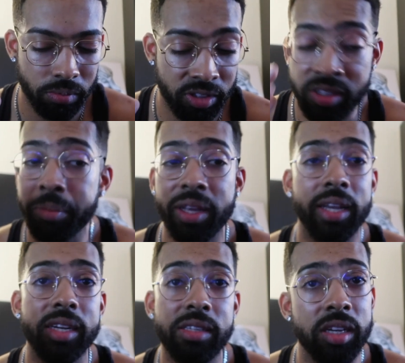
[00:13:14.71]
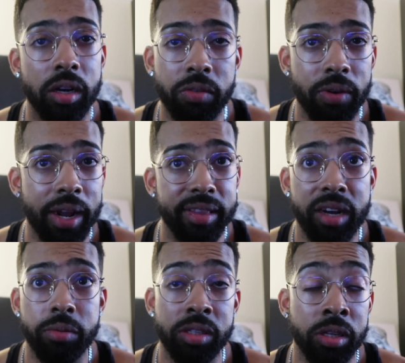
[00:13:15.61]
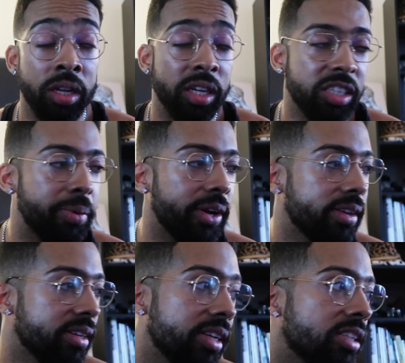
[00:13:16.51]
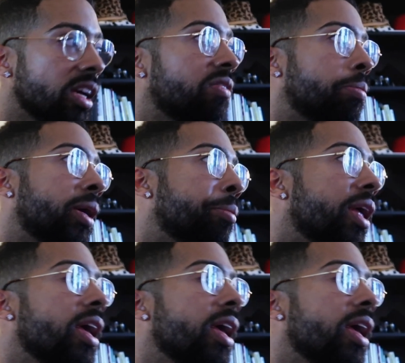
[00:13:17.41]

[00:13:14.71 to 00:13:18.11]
something in itself, right? That was an experience in itself, but